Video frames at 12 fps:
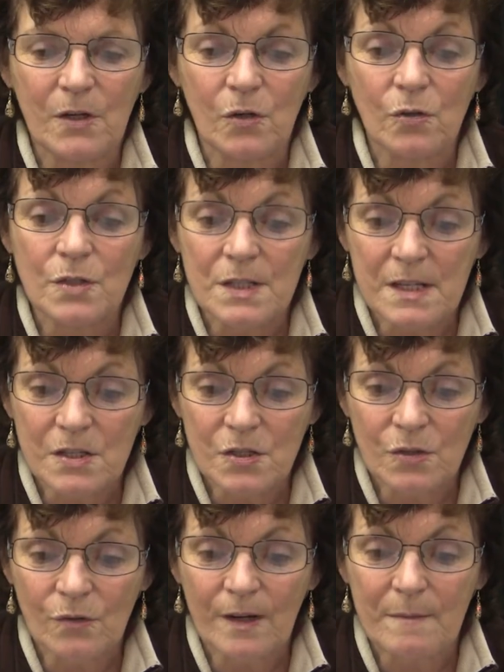Because the
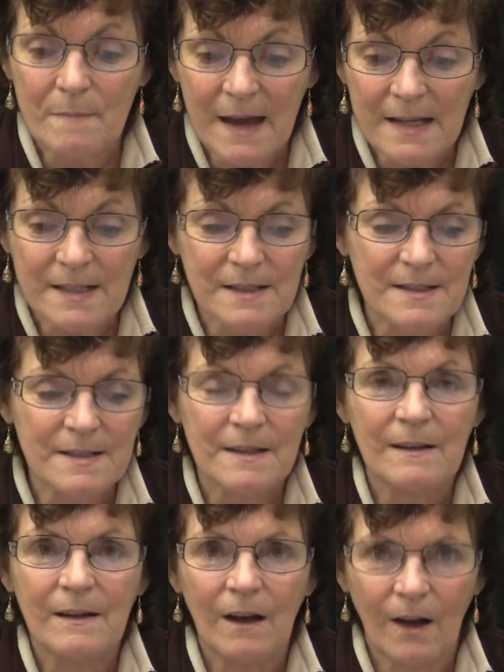story matters,
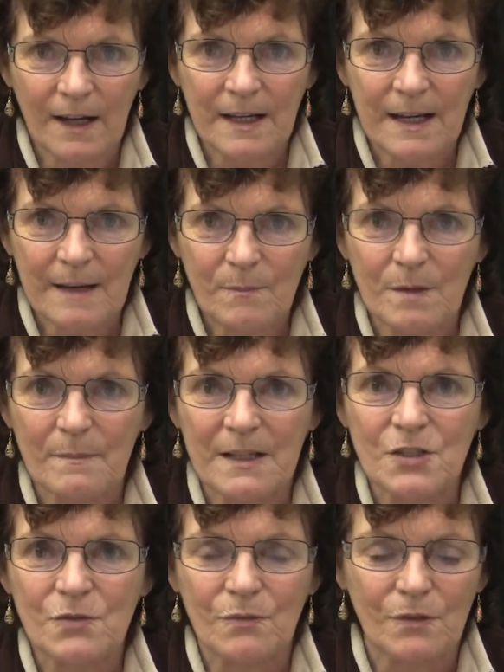I keep the
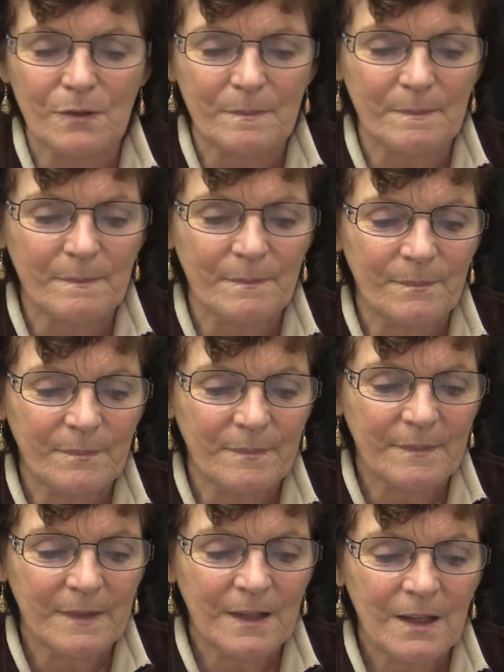mushroom.
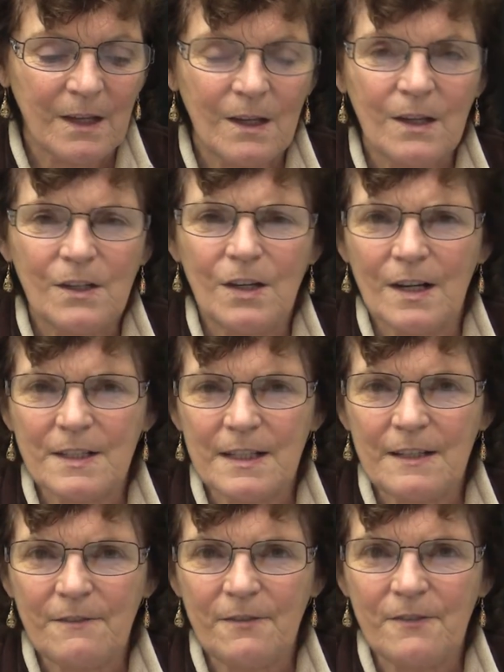
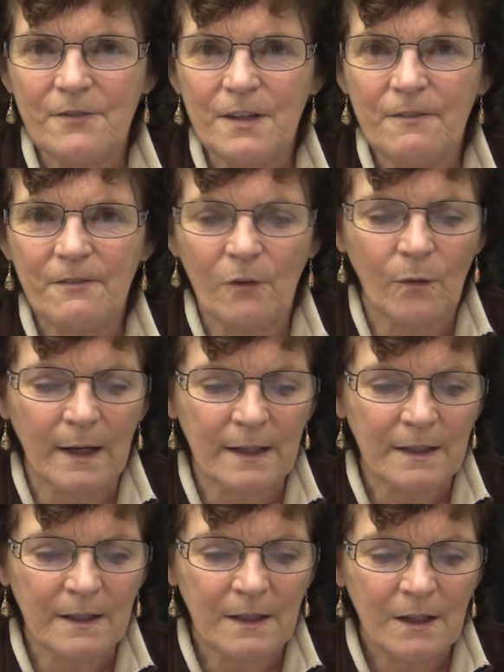1954.
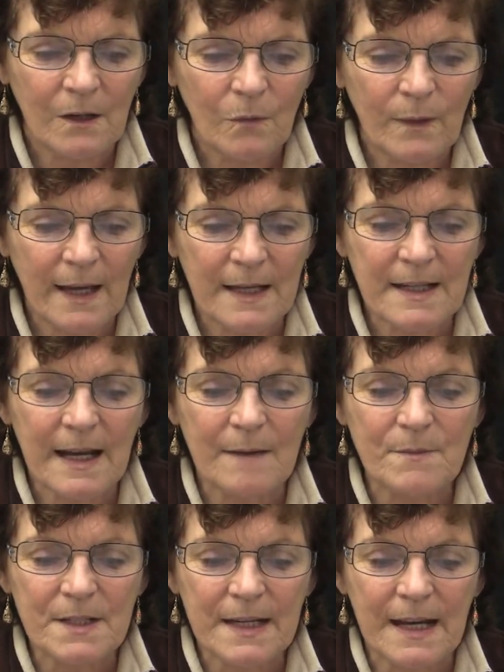We had
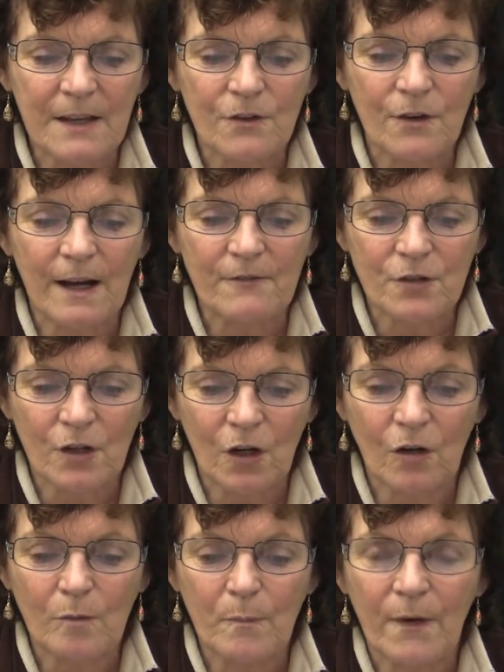come together after a
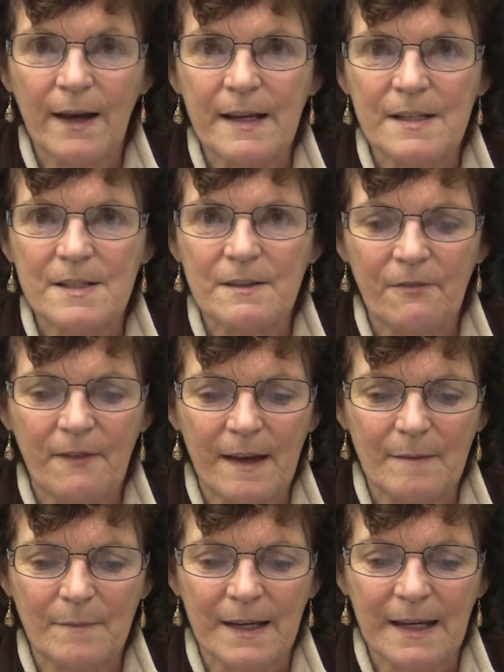long break as a
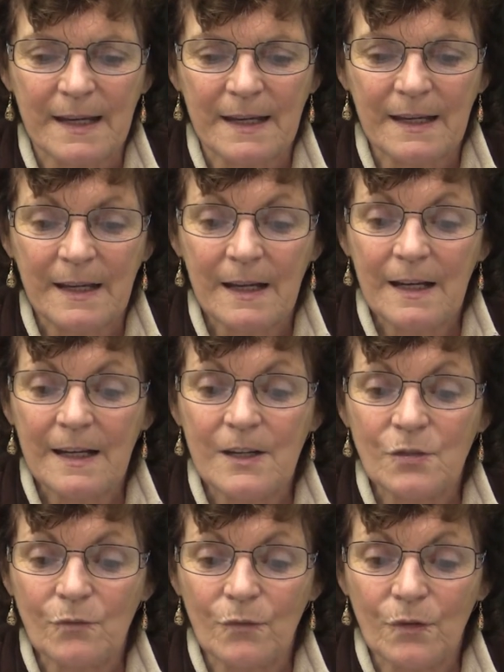family.
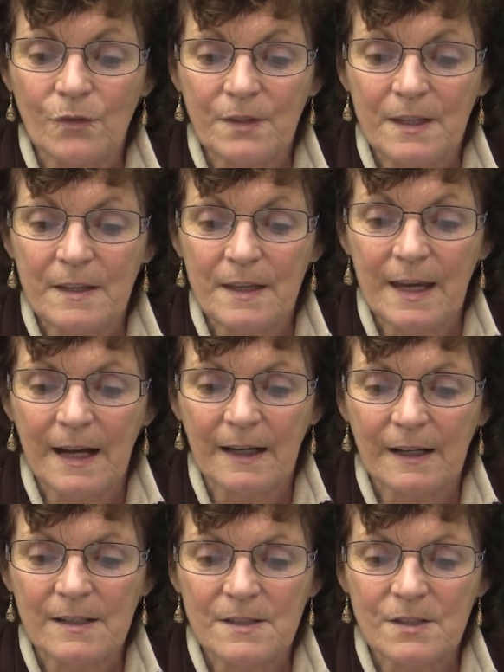Little Ruthie, the
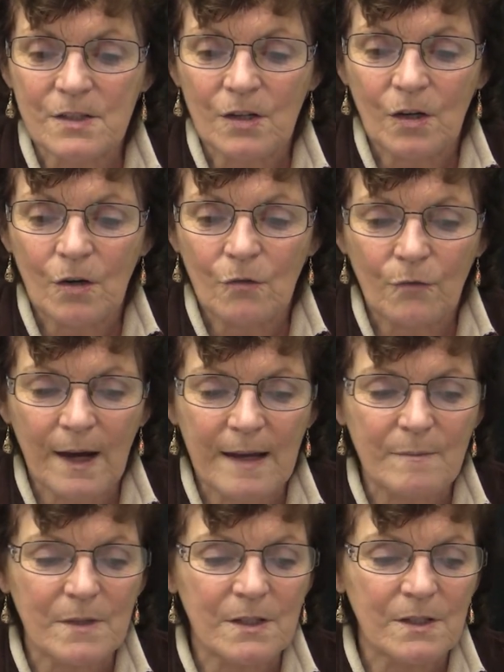youngest,
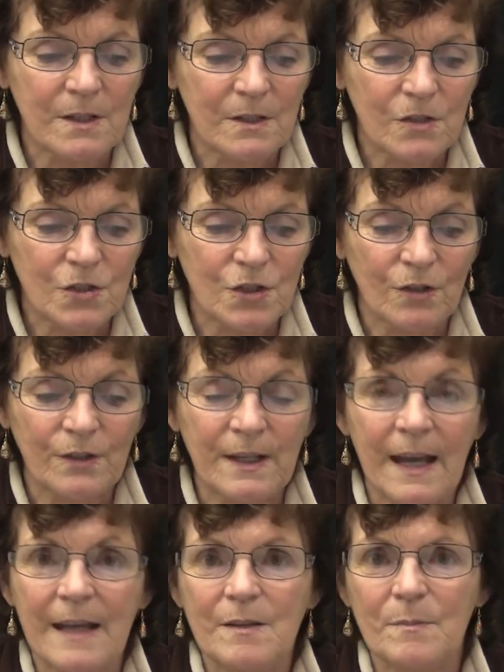Raymond,
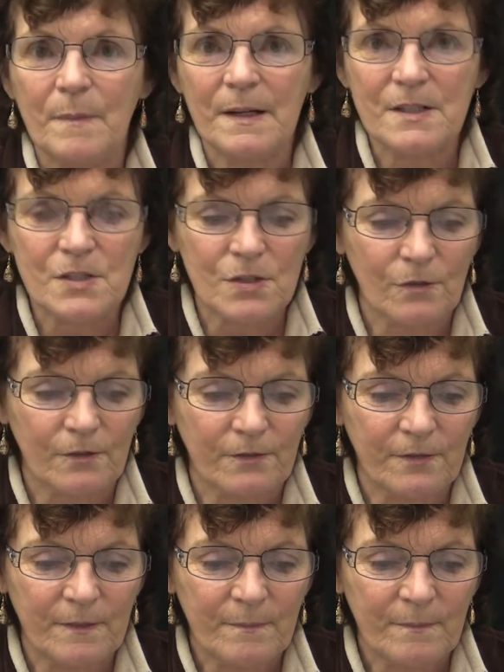John and myself.